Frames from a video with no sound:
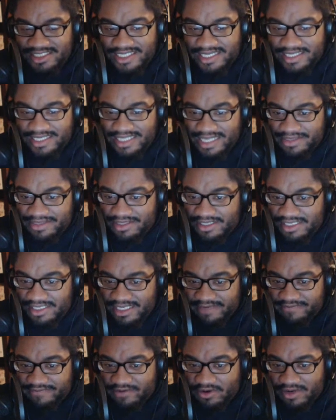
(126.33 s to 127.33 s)
that the
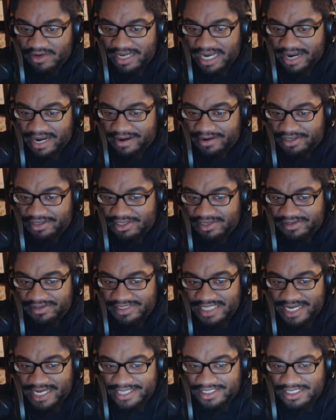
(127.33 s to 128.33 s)
default character is
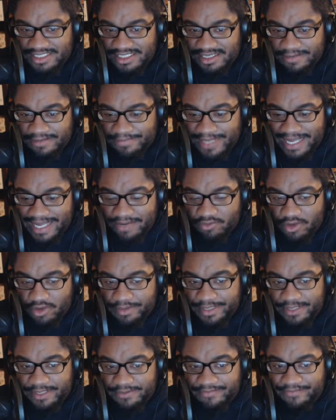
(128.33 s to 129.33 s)
actually a black
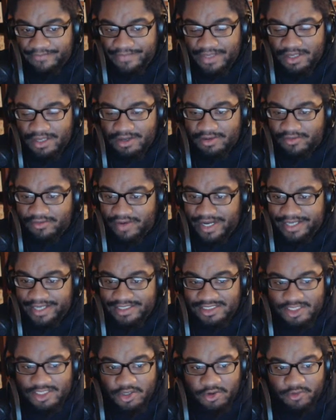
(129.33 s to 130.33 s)
woman, right?
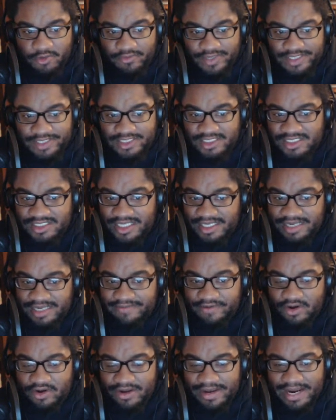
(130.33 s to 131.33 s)
So this is the
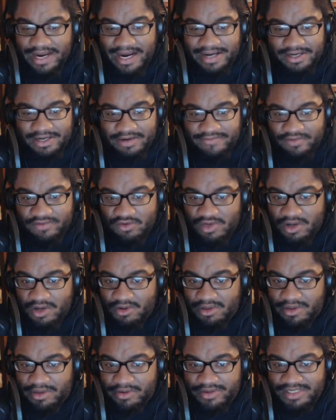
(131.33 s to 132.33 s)
default character if you
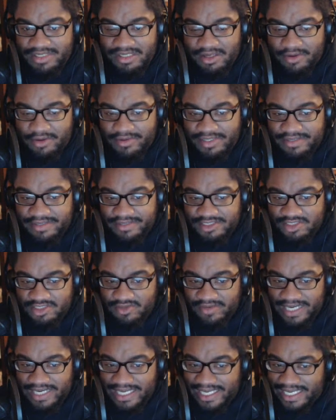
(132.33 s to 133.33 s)
don't go into the
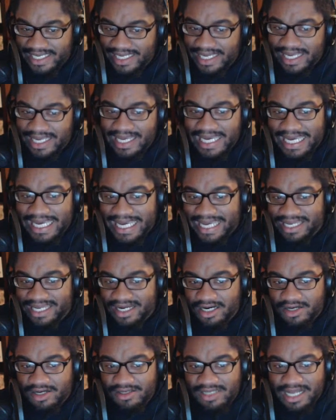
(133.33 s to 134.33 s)
screen and
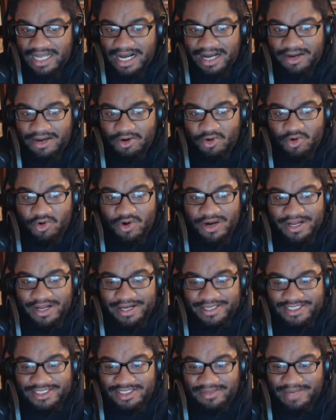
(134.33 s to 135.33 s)
unlock or
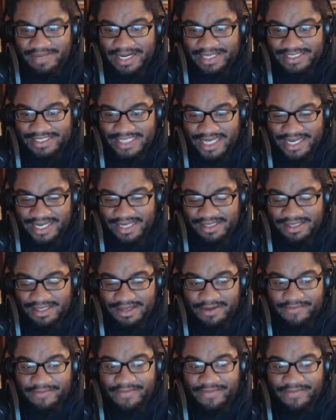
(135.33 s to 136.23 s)
customize anything.